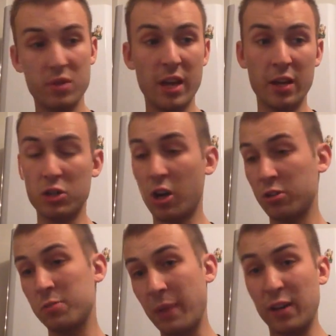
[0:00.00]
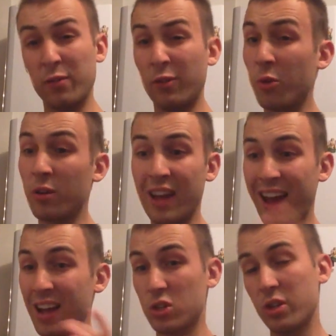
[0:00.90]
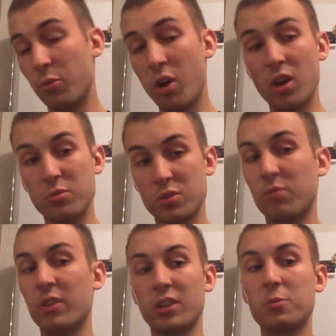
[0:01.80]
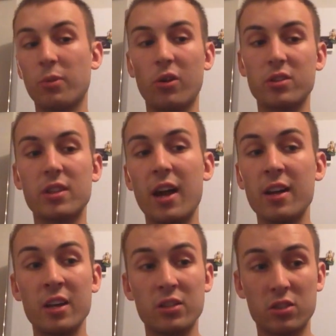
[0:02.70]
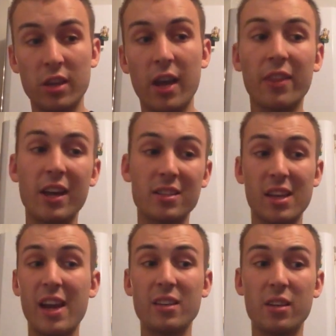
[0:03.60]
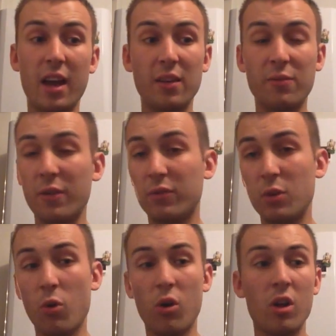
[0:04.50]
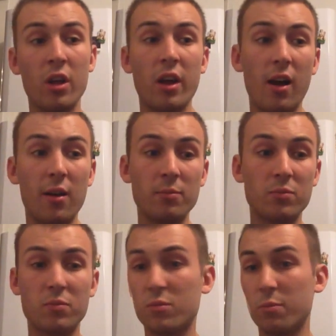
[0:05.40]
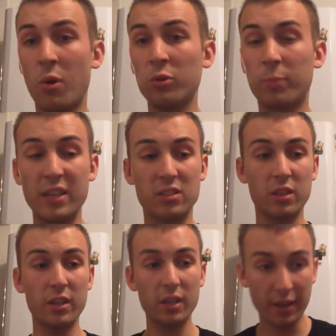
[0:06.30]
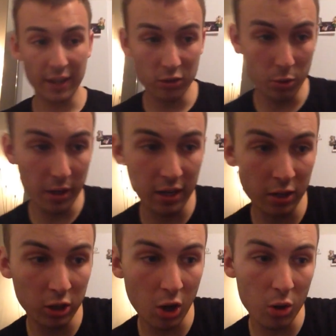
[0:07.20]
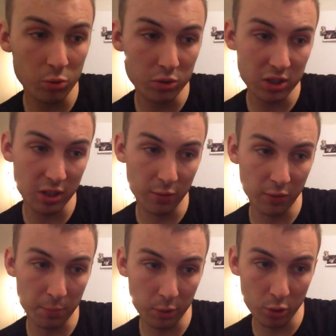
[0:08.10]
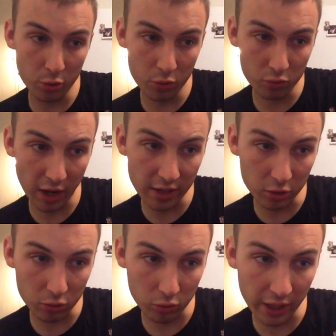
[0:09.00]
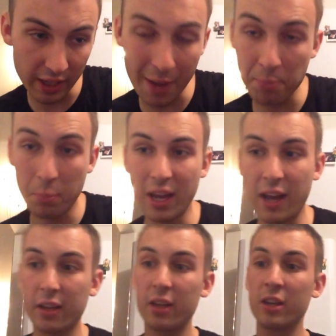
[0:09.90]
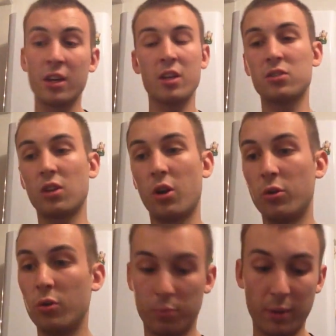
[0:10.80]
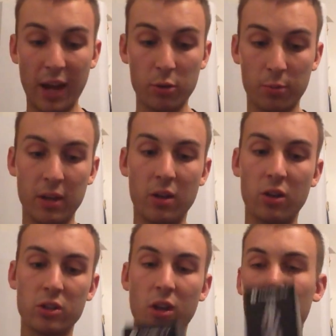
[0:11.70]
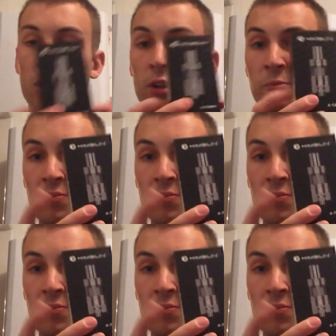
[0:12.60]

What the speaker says: It charges back a phone and that actually works, which I'm really surprised at. So yeah, that is the A50W mod basically, and they do it in a gold, silver, blue, red, green and black. So black would have been a nice colour.